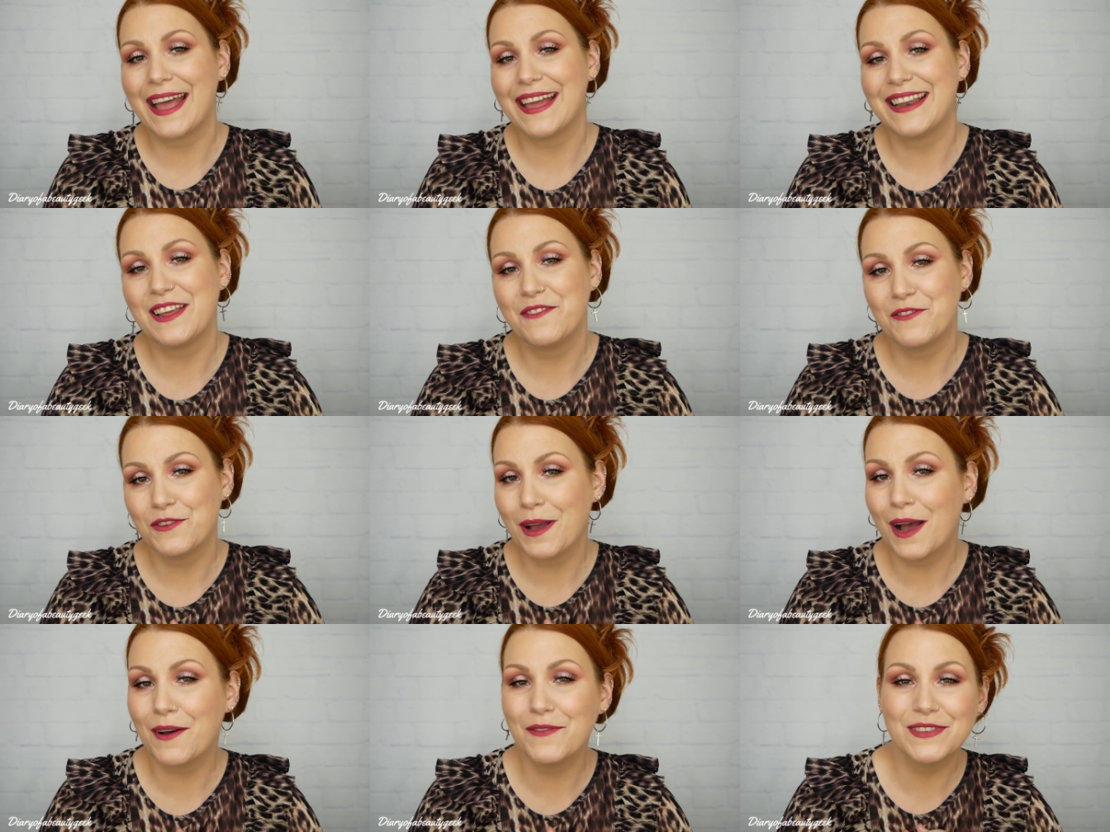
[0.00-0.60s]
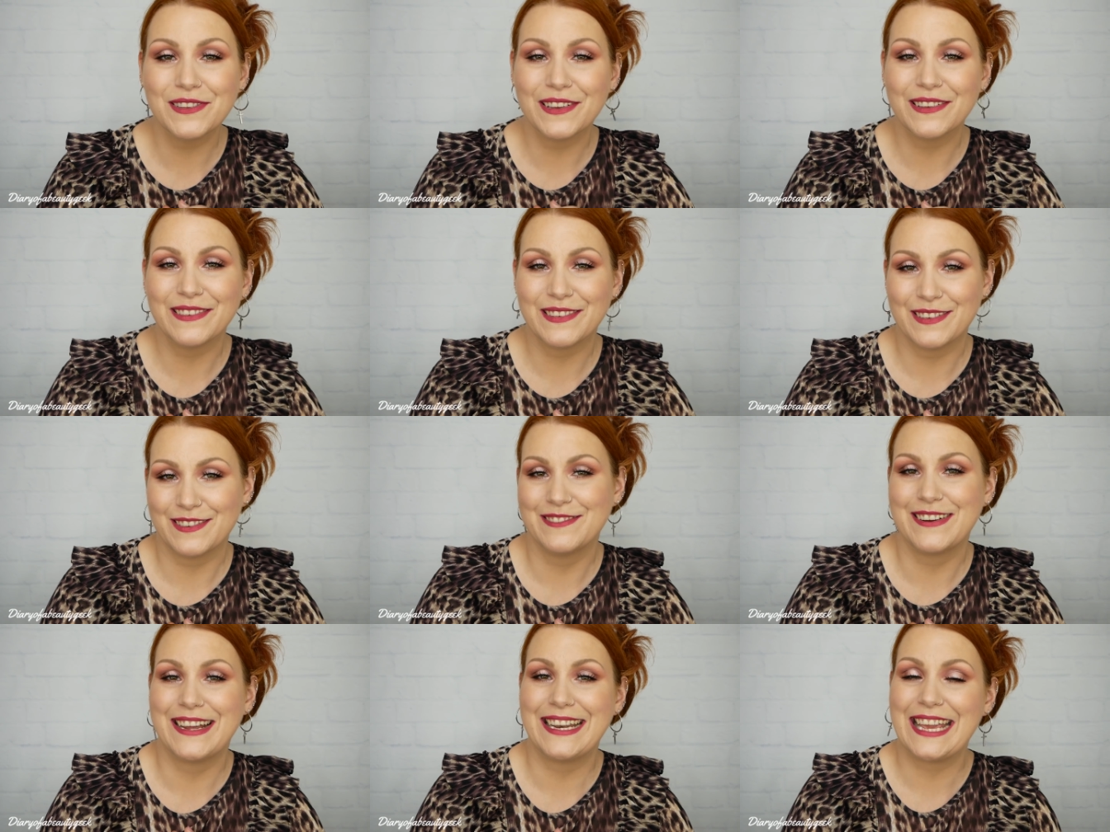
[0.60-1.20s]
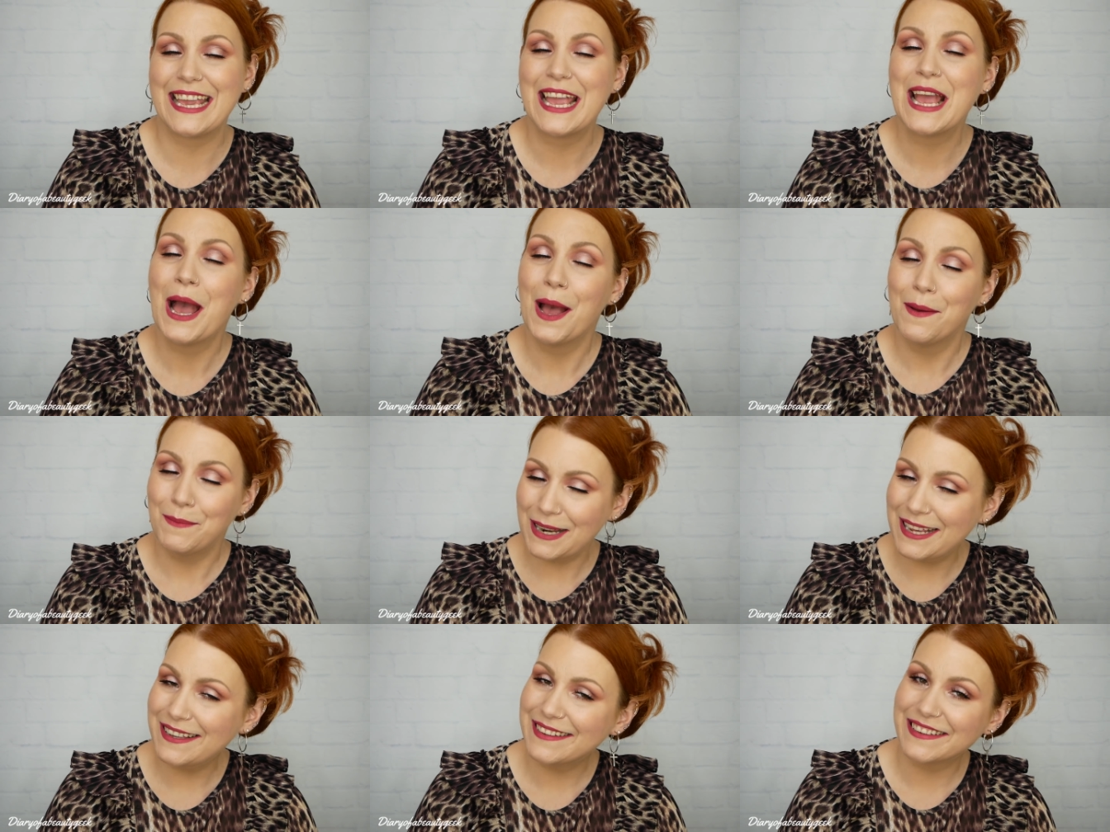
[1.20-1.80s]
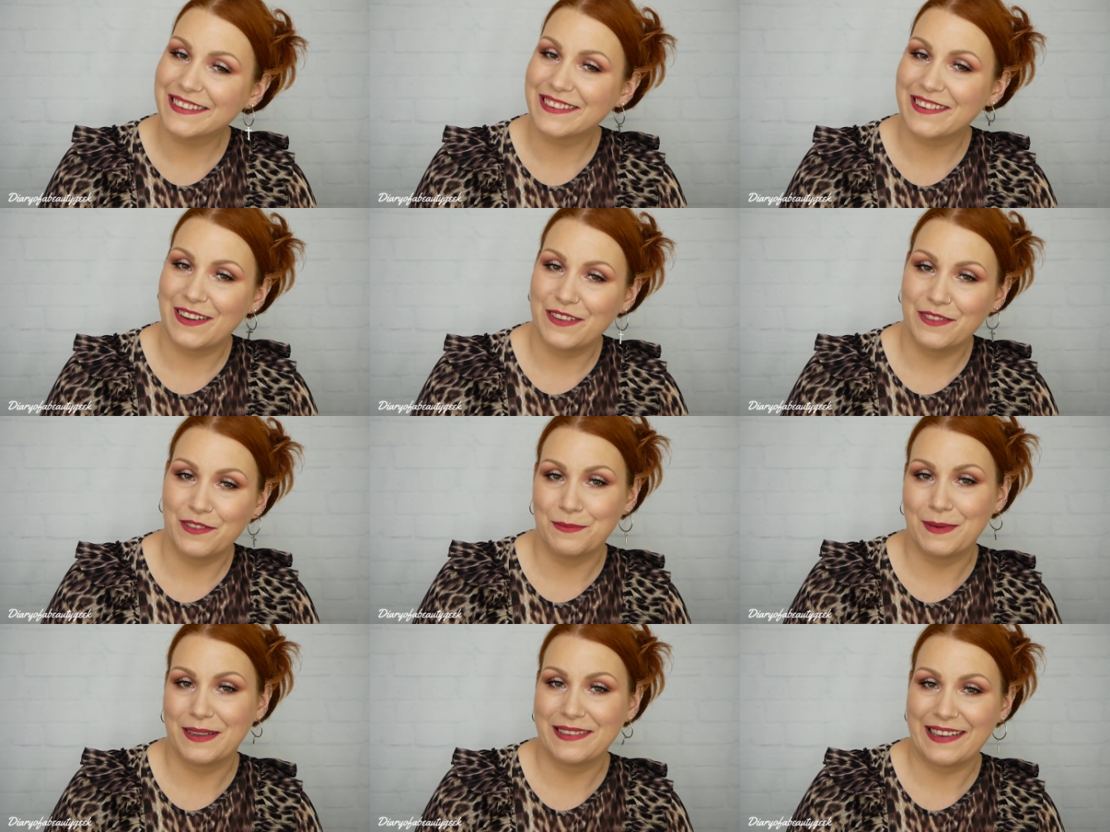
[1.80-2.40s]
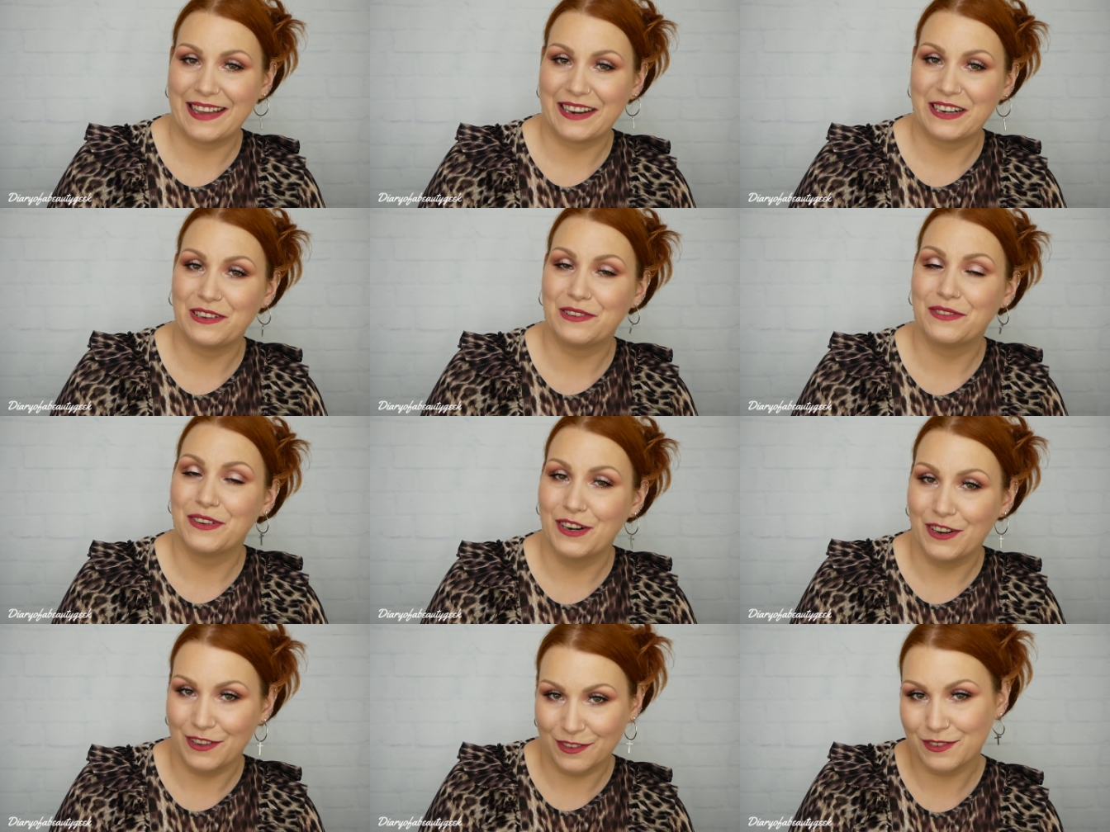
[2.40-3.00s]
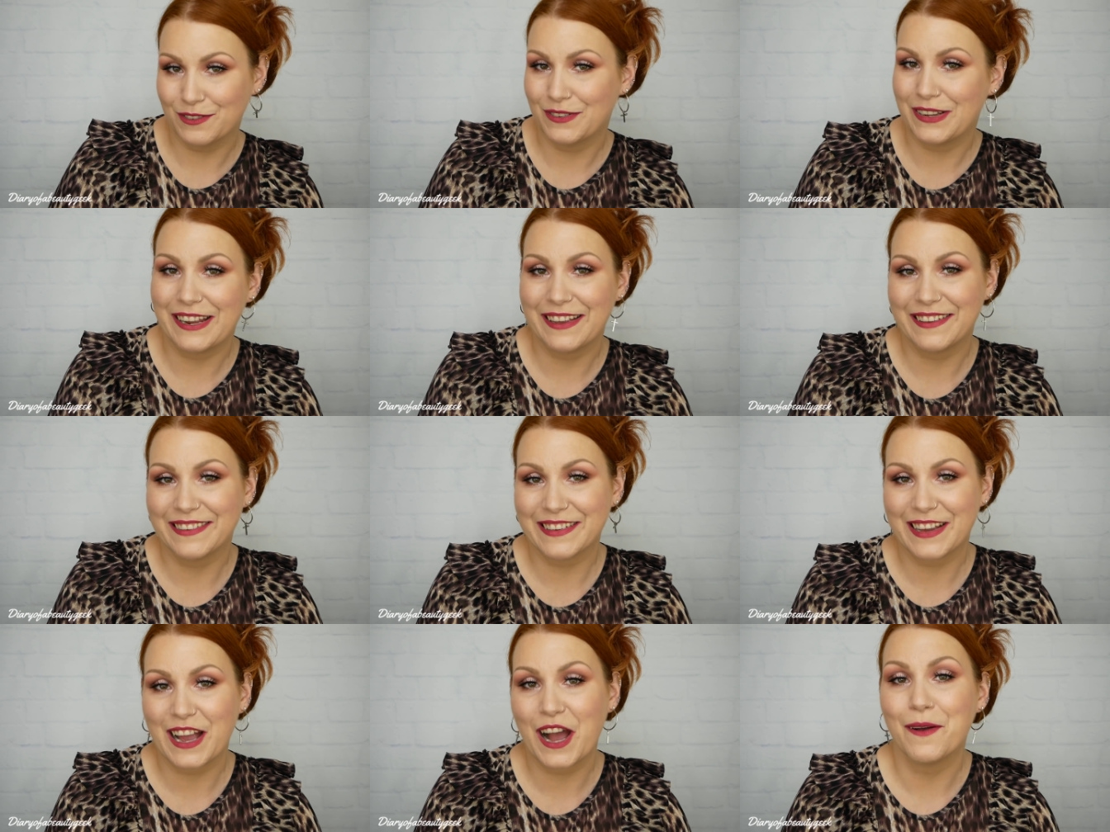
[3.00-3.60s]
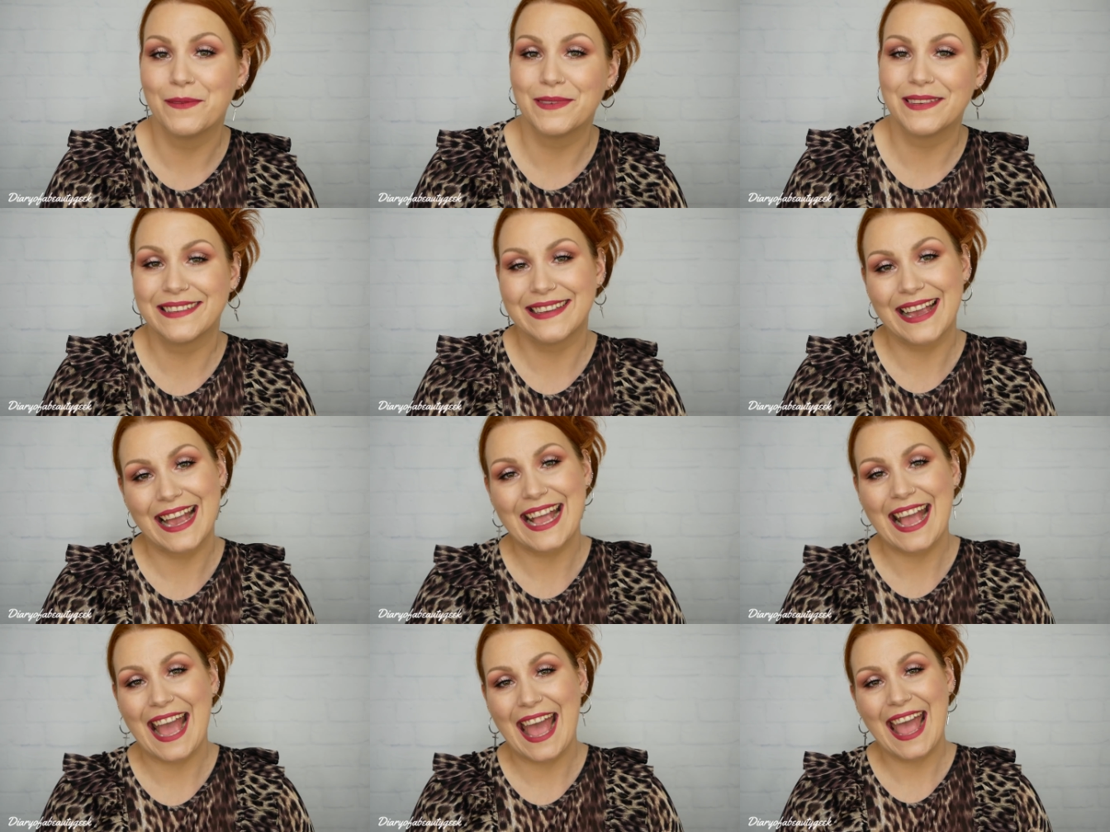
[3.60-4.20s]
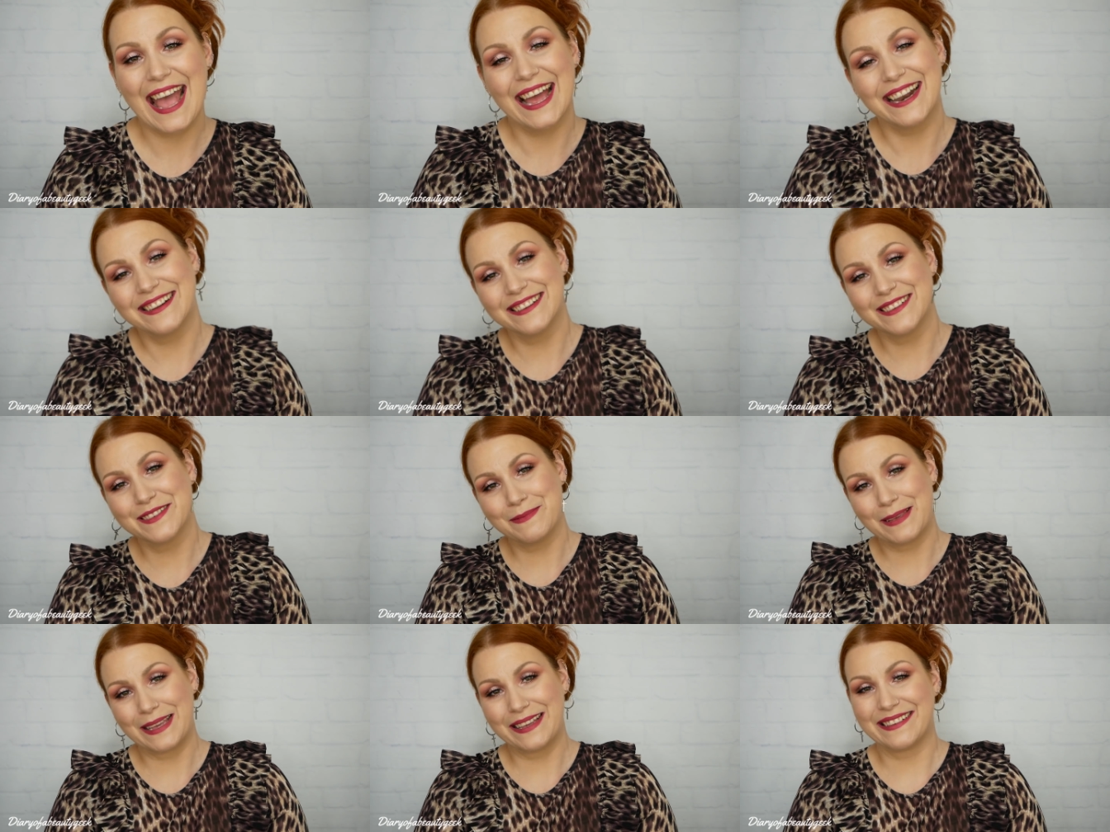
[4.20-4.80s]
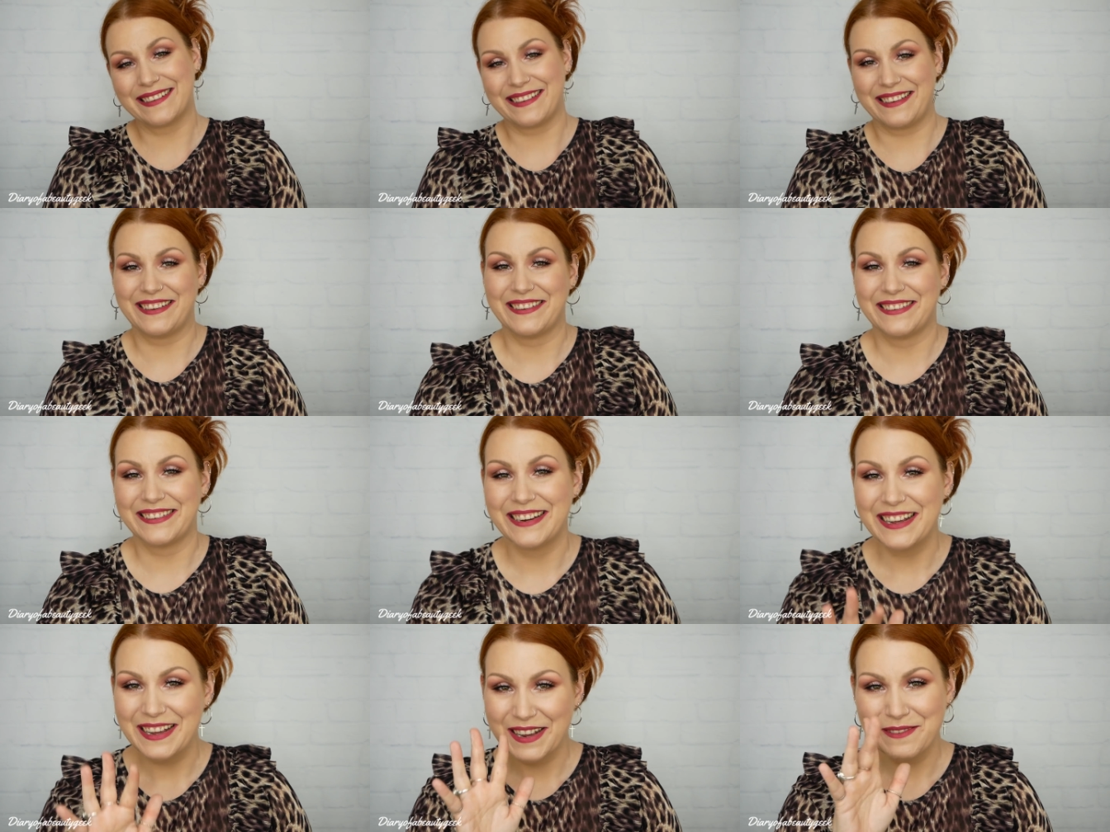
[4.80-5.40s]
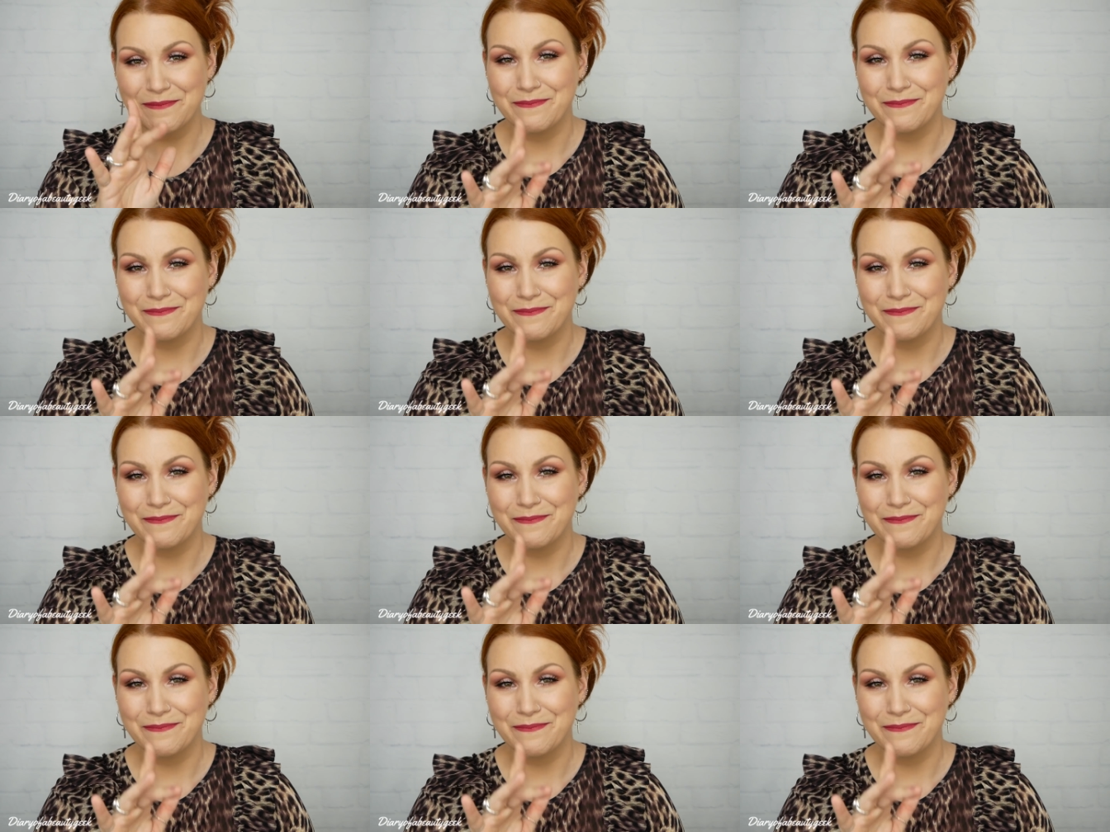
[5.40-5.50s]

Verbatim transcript: And if you haven't done so already, please subscribe to my channel for lots of videos to come. So take care and I'll speak soon.